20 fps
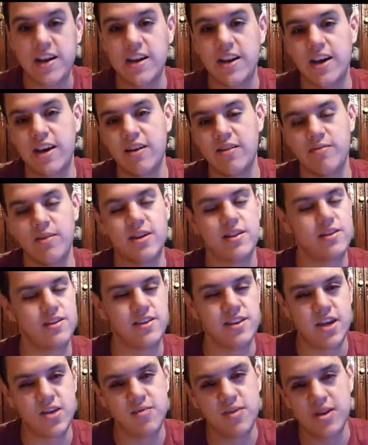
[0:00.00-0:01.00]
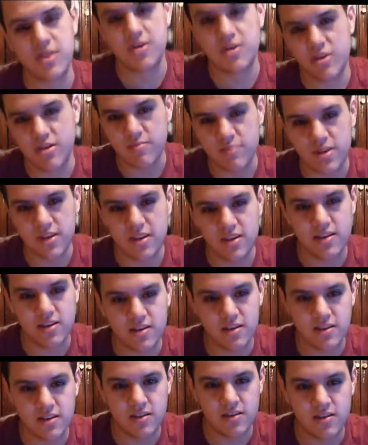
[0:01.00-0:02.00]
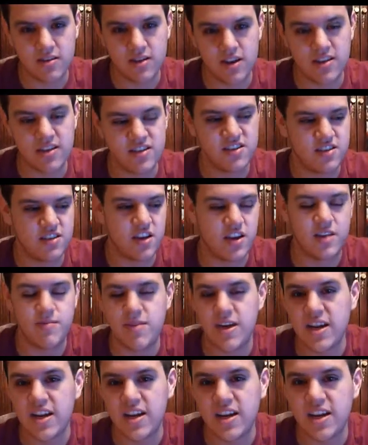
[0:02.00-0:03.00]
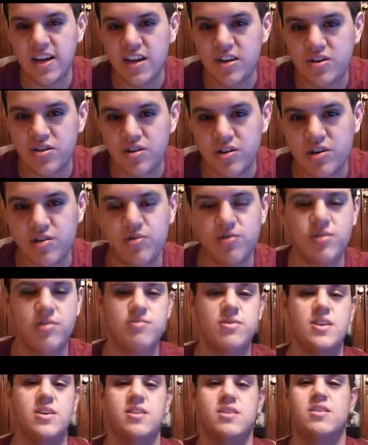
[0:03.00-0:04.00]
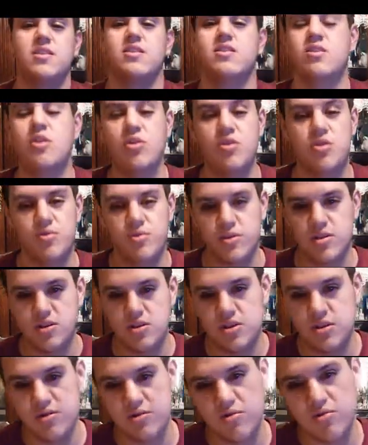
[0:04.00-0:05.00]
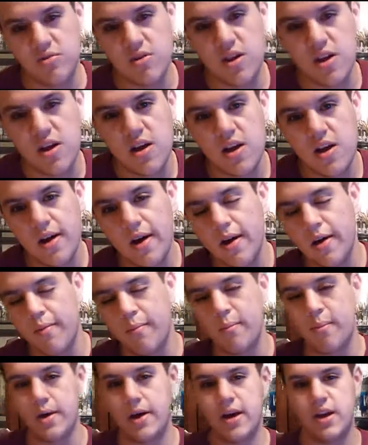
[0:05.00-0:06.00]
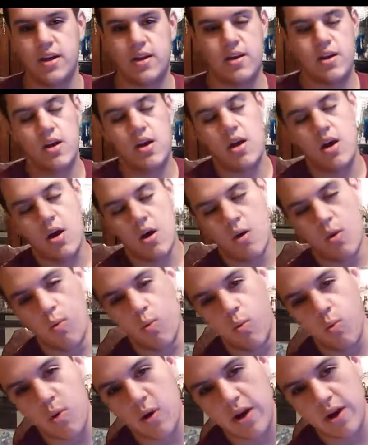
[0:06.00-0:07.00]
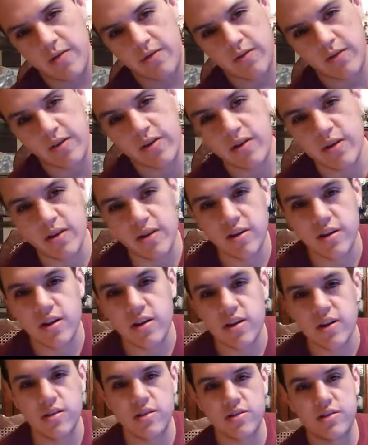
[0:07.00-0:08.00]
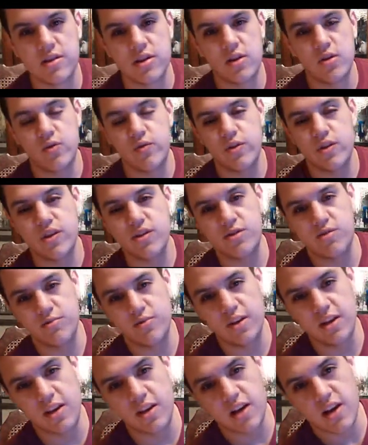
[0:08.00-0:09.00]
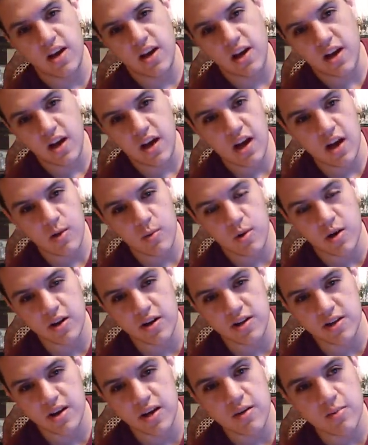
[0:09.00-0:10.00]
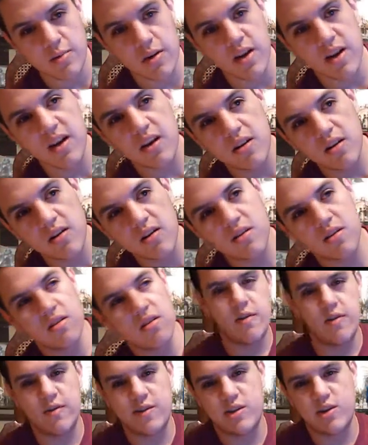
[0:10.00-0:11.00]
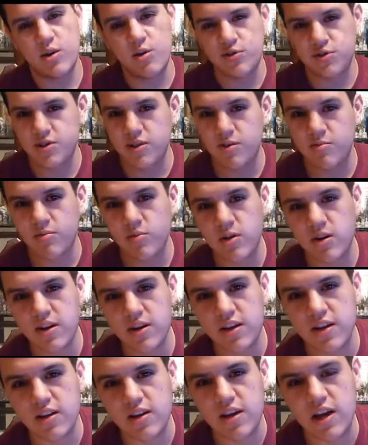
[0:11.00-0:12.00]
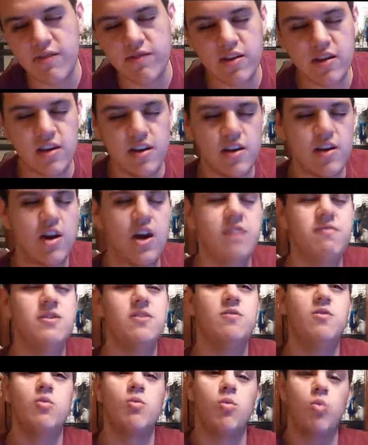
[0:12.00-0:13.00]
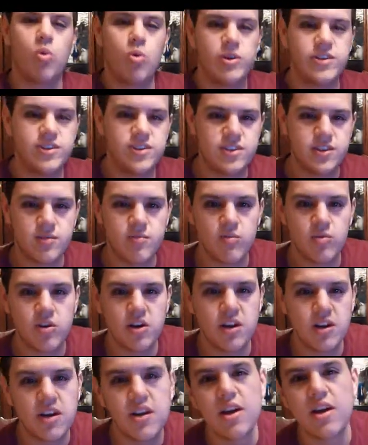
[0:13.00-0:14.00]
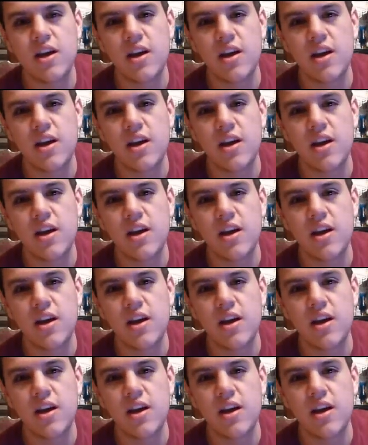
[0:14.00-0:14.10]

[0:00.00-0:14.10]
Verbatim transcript: out how to make a damn intro. I mean, I suck at making an intro. I mean, don't know what to do, but whatever. So for this week, I want to talk about. Have you ever told someone? Have you? No, have you ever warned someone,